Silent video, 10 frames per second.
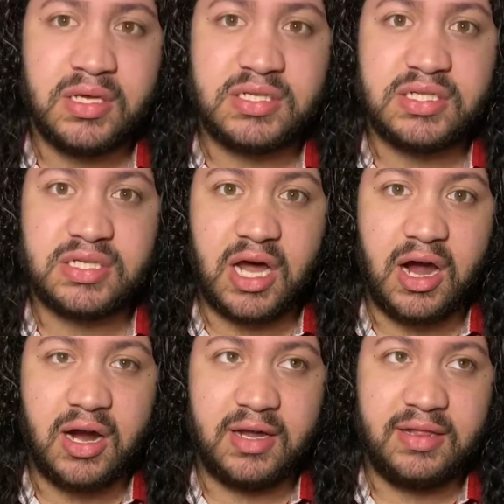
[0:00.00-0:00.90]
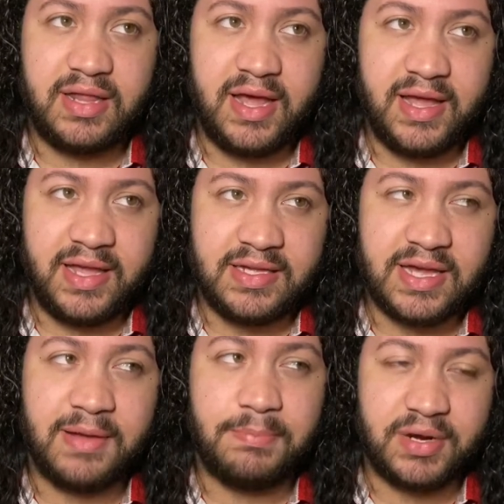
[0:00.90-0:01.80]
Starlight.
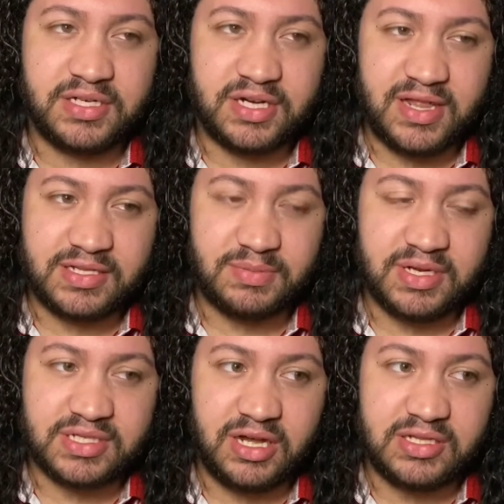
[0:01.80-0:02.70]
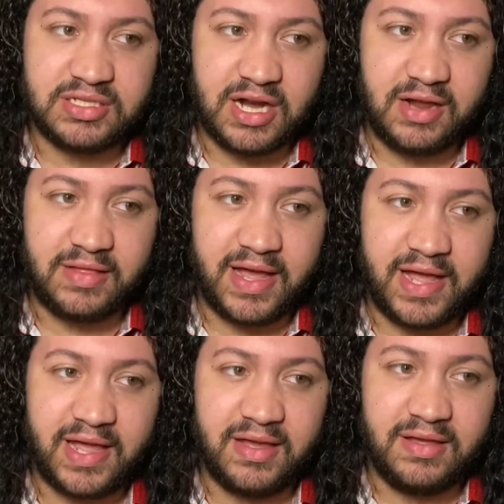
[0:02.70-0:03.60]
I'm pretty sure that's what it's called, Starlight.